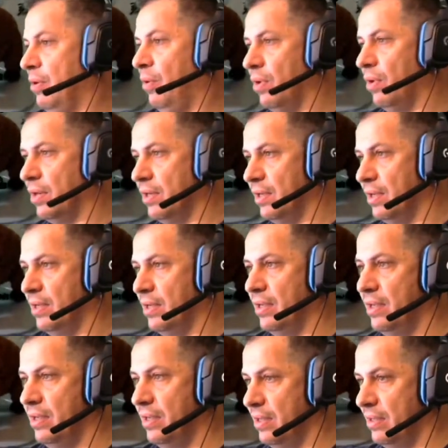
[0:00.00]

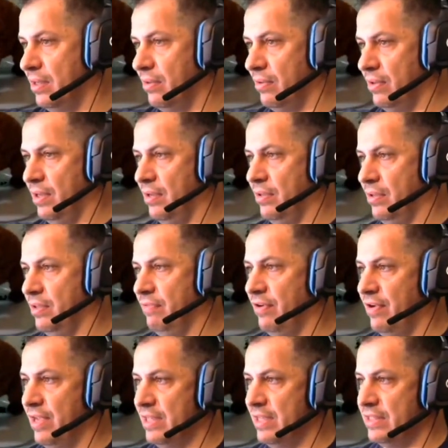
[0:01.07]
orca, or the
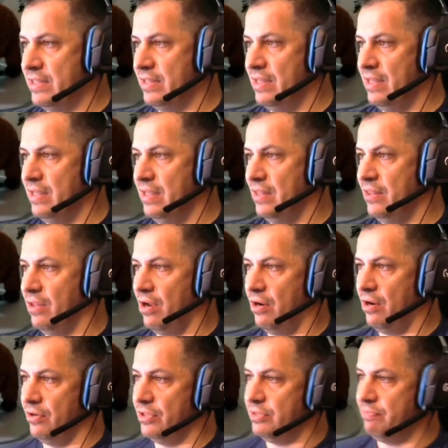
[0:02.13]
various
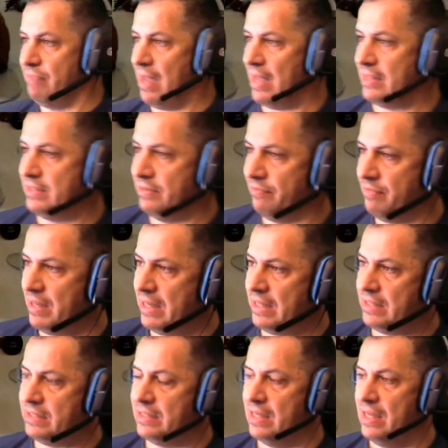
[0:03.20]
large, massive
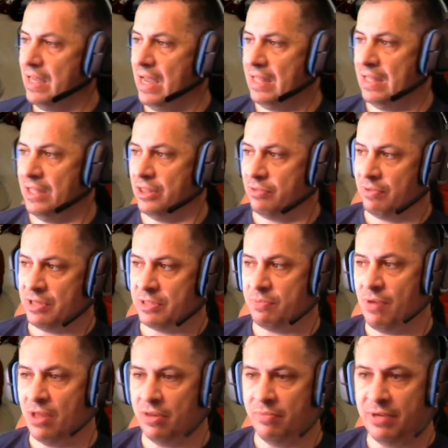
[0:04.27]
minis, and then 3
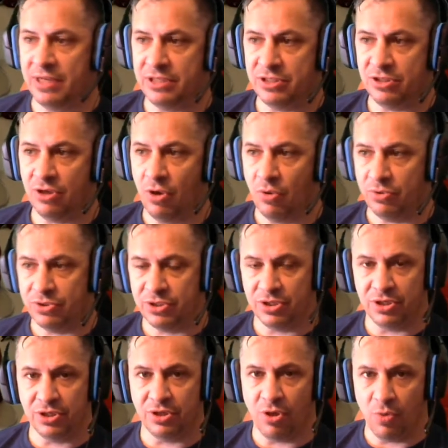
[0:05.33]
smaller minis
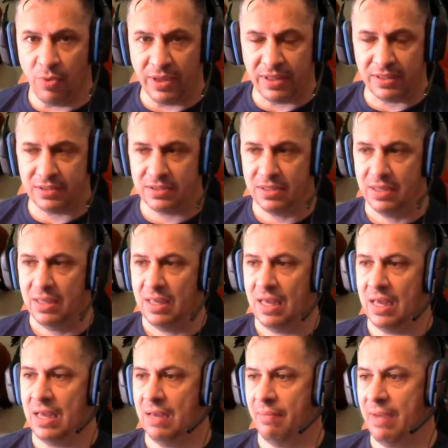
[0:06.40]
to go with it.
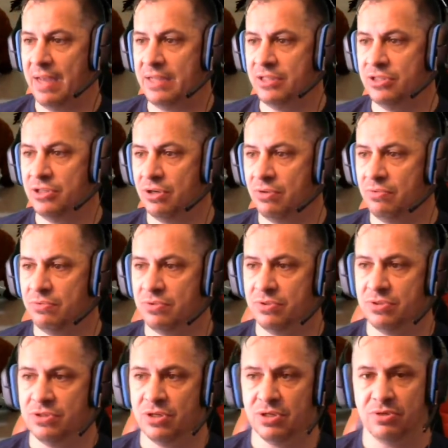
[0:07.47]
I don't
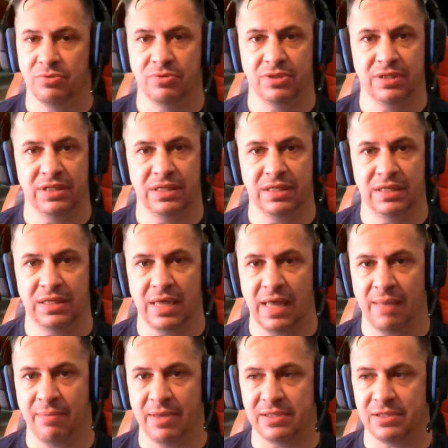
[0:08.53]
know the
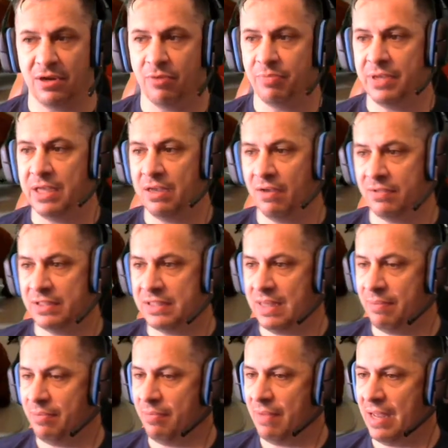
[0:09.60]
MSRP off the
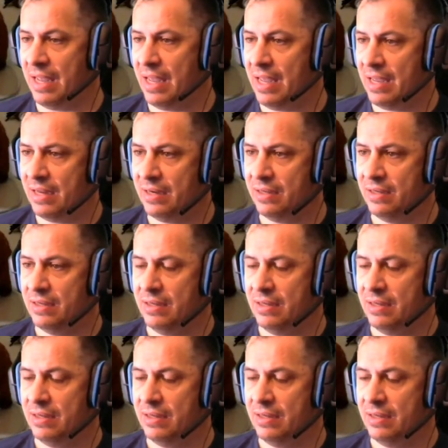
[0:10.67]
top of my head,